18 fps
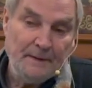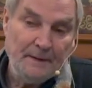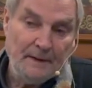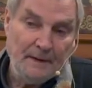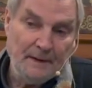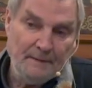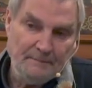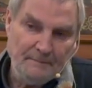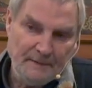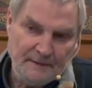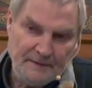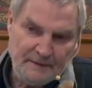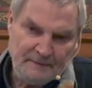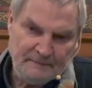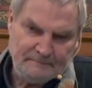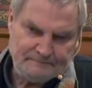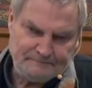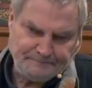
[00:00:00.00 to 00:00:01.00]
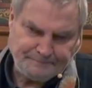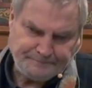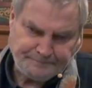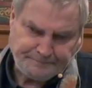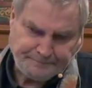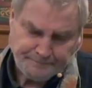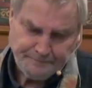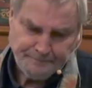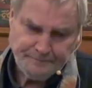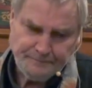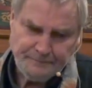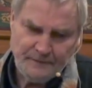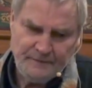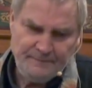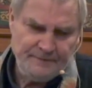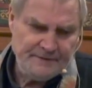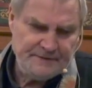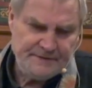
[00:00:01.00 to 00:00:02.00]
And then the
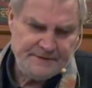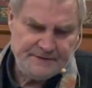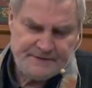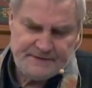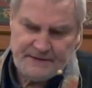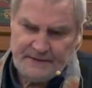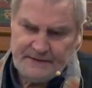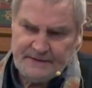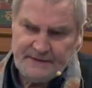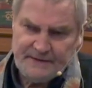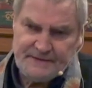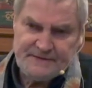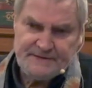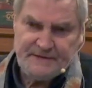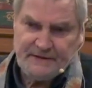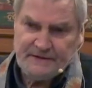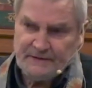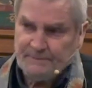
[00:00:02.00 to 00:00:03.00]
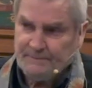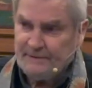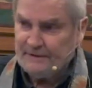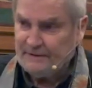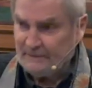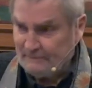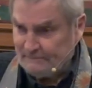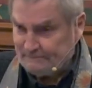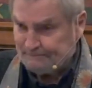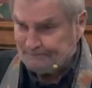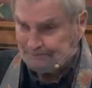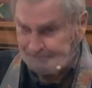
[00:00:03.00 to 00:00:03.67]
person decided to get a second opinion,